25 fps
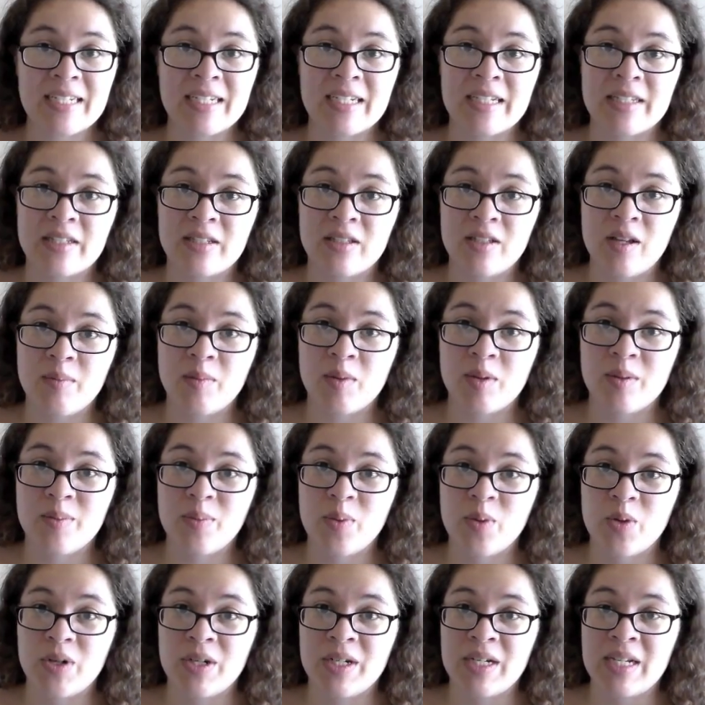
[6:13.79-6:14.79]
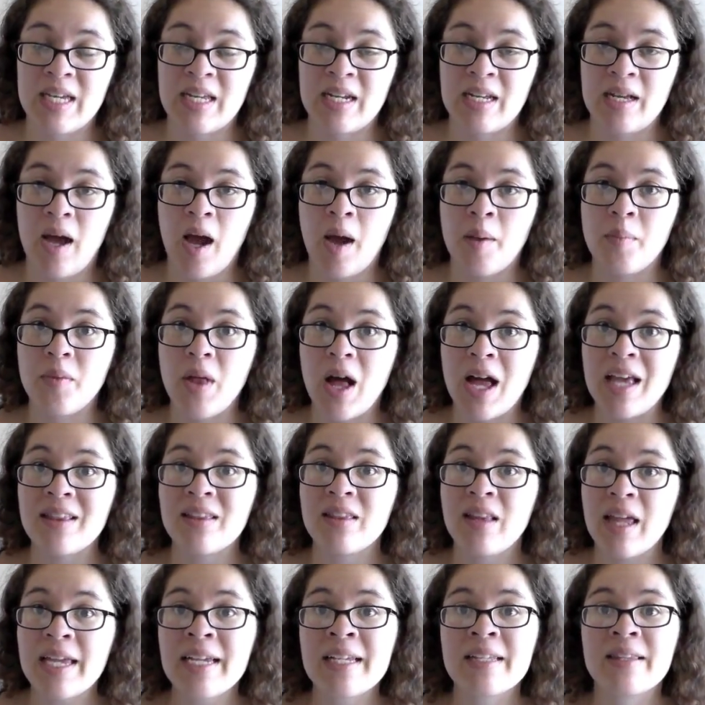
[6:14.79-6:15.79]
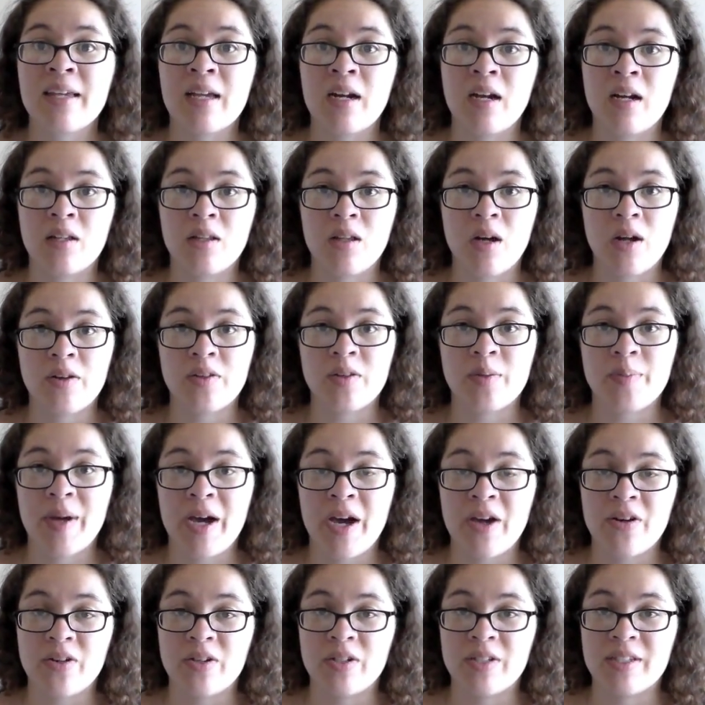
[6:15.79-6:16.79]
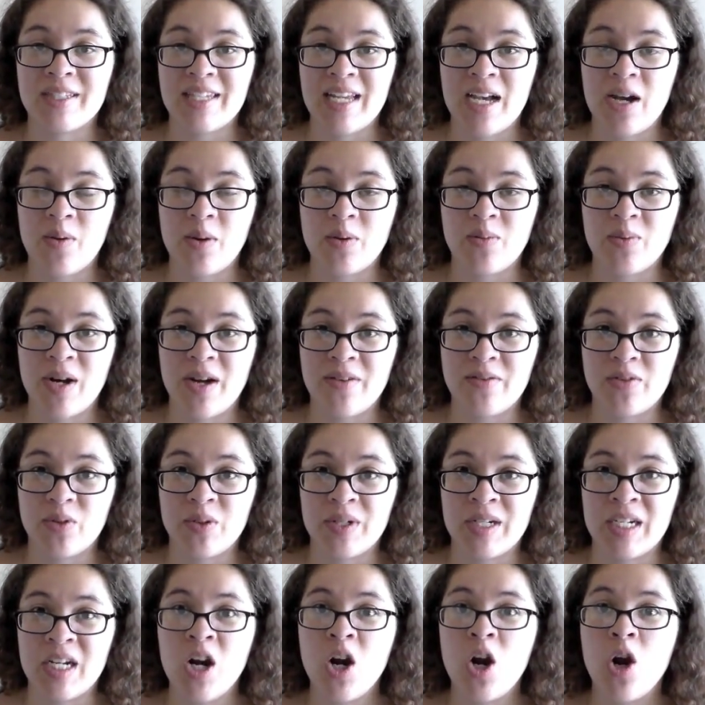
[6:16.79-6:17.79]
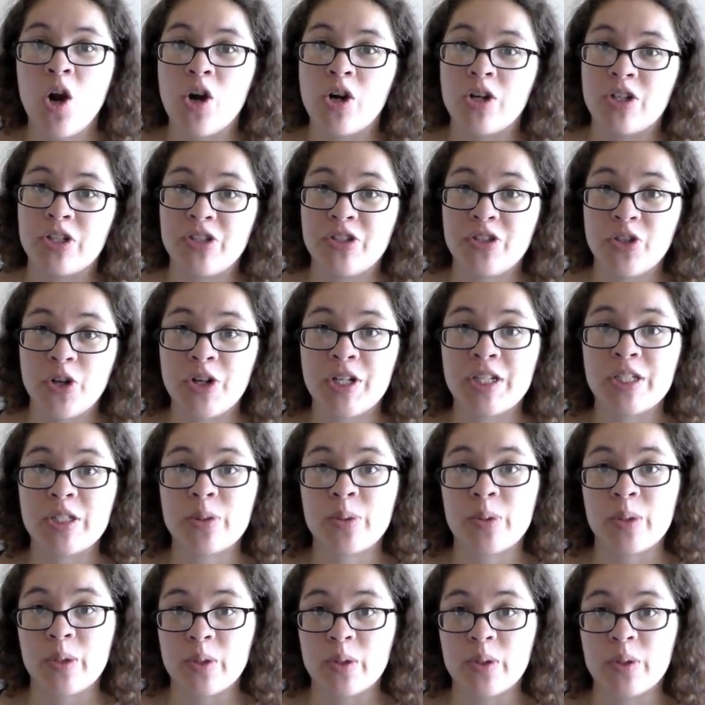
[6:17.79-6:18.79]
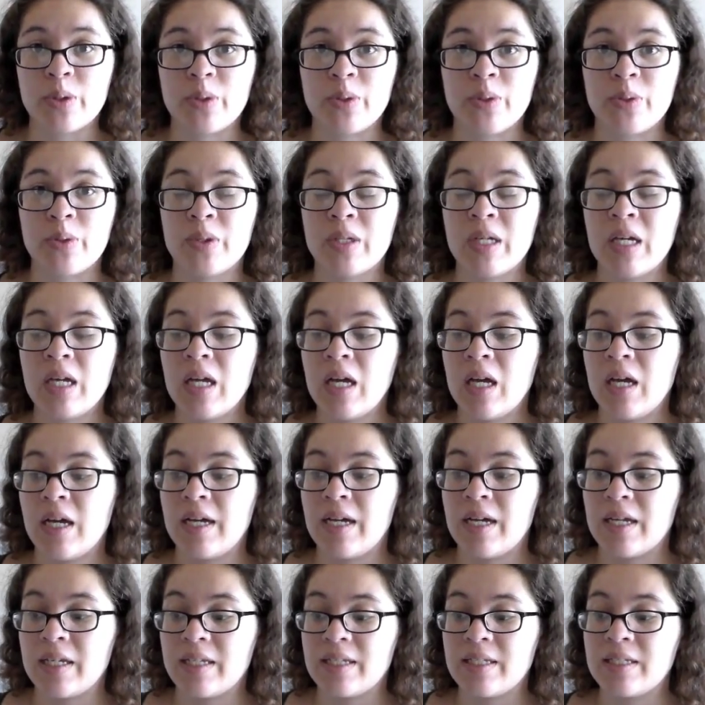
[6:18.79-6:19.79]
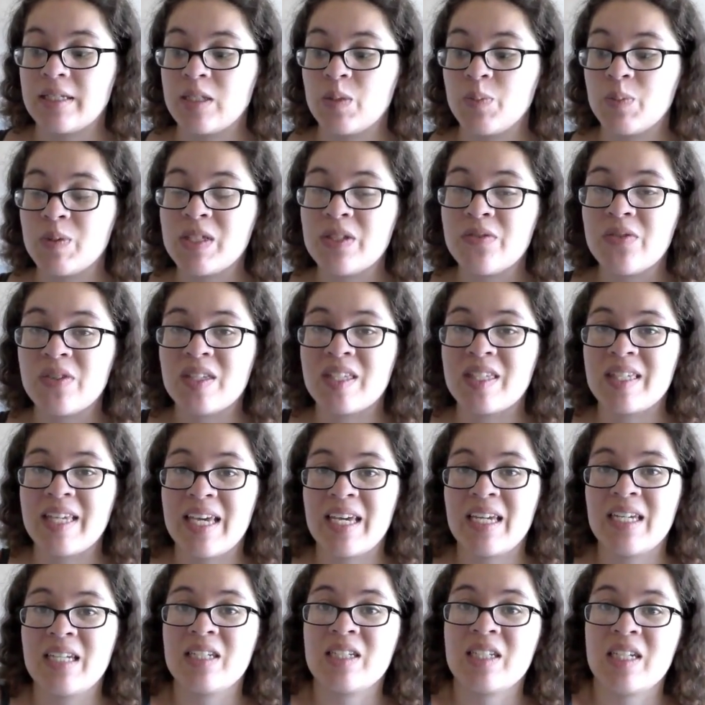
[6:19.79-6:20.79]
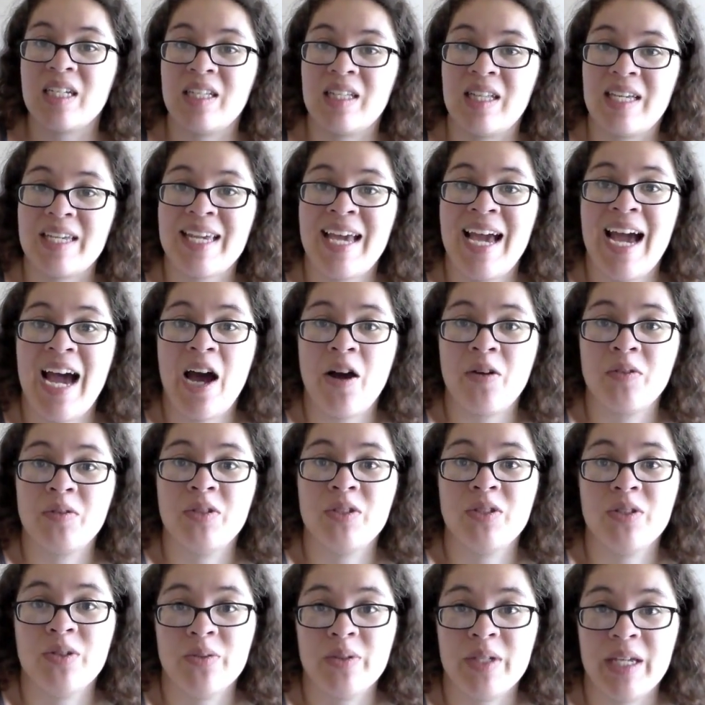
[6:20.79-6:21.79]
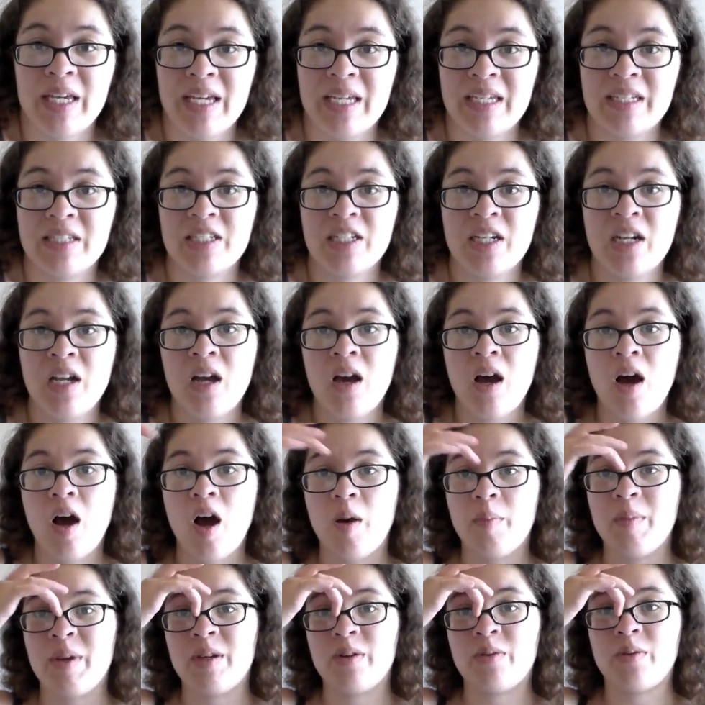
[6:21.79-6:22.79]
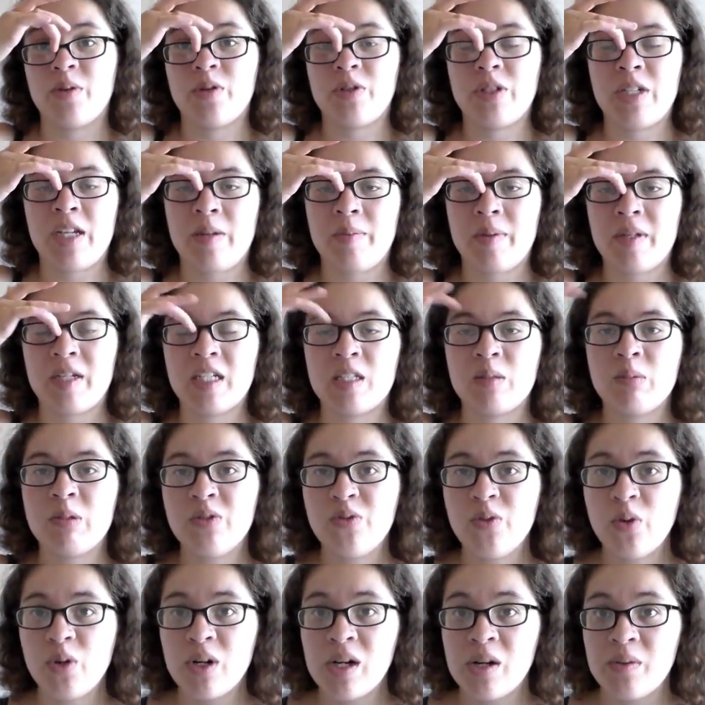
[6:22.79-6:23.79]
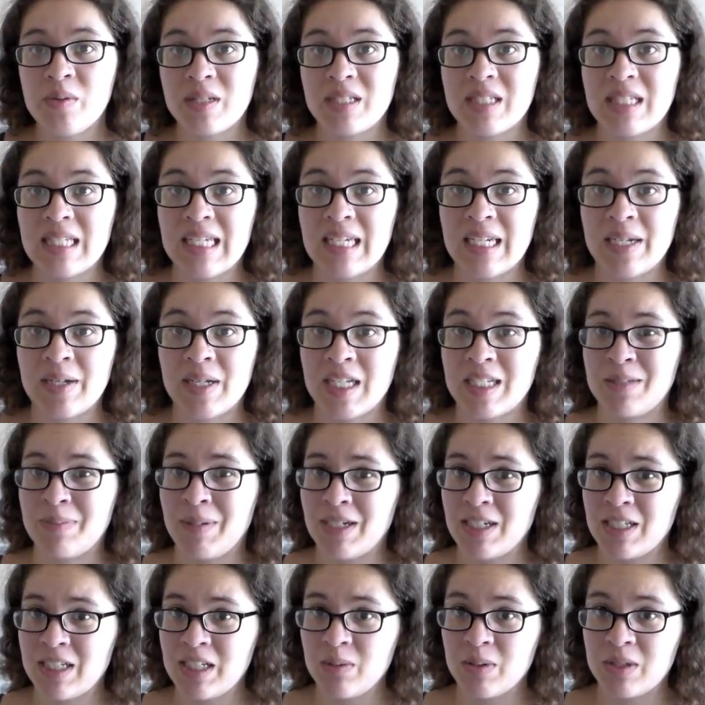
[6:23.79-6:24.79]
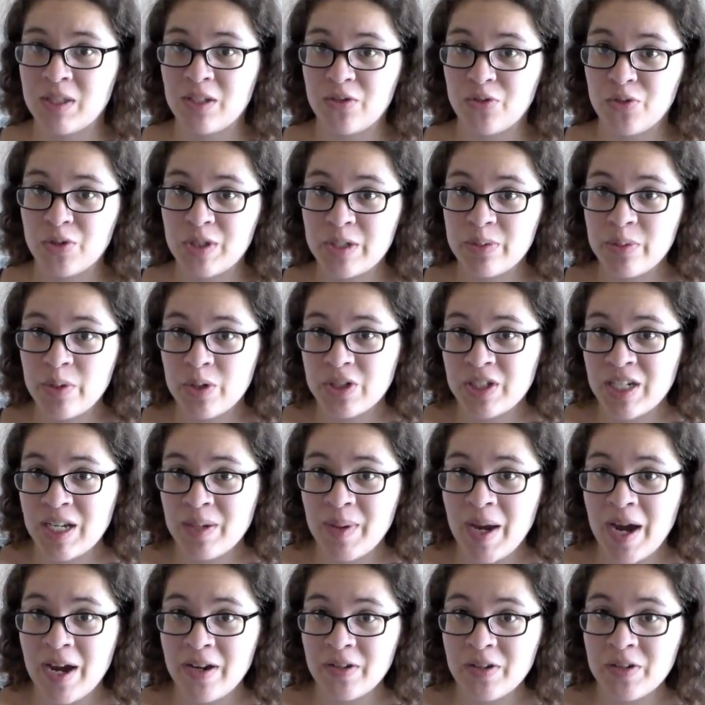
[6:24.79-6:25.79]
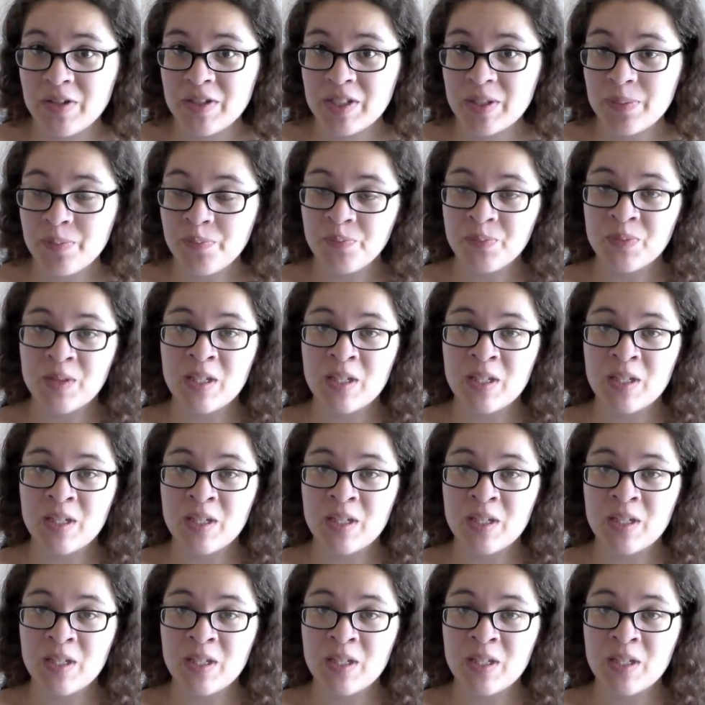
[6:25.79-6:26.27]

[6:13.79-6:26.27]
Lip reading: It gets a lot more important, and I like that a lot of the patterns now in Ravelry are starting to include a specific gauge and like how to do gauge in crochet, because before I was seeing, especially with the free crochet patterns,